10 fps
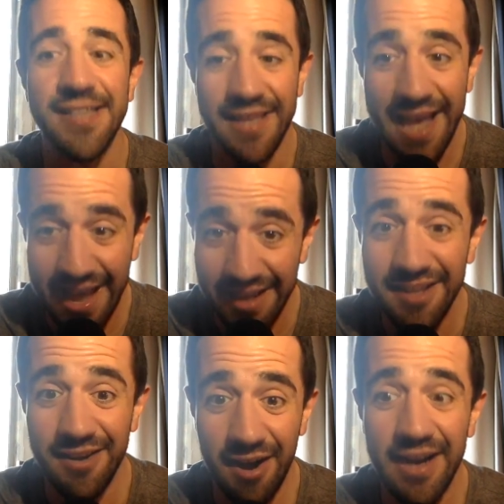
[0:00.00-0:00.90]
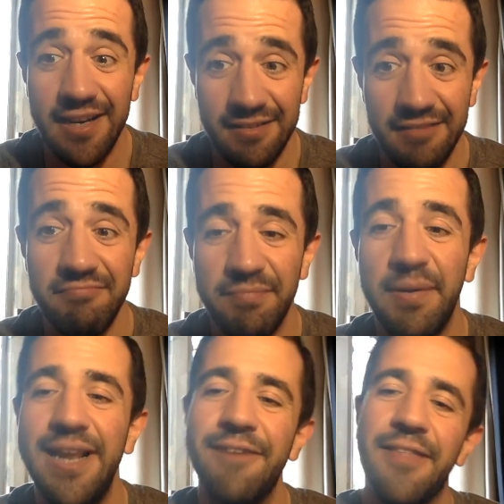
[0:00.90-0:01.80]
Yeah, I can
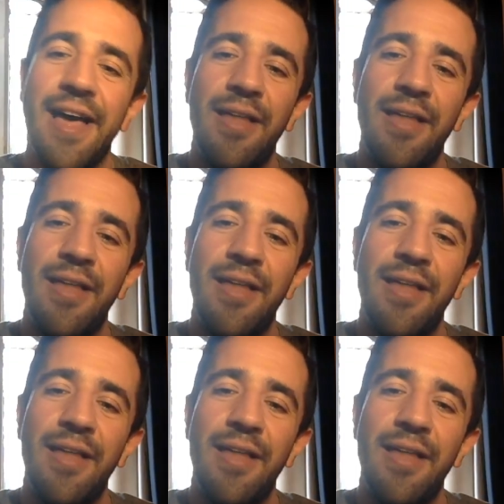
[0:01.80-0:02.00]
believe that.